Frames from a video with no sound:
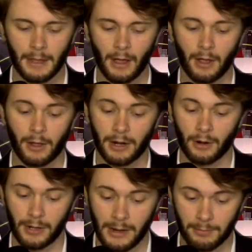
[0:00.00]

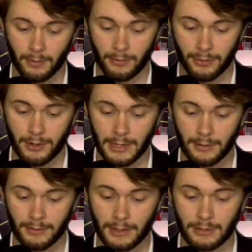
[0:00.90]
On April
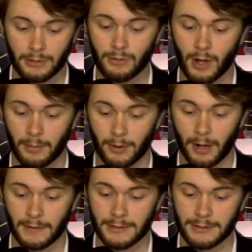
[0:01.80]
30th, in Yunnan
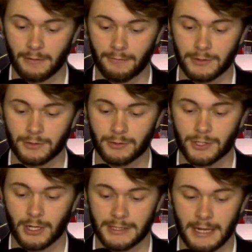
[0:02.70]
province, officials
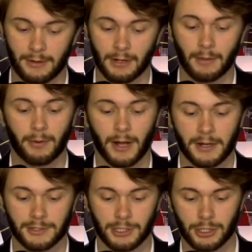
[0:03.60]
shut down a
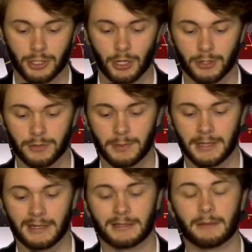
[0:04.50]
Protestant church
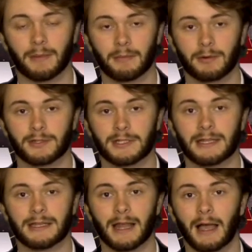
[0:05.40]
because the members
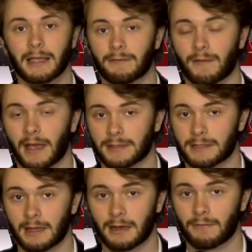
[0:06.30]
did not get
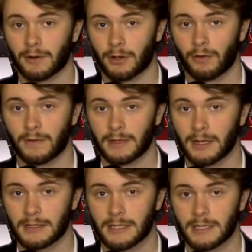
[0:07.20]
vaccinated for COVID
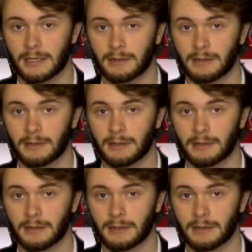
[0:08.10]
19.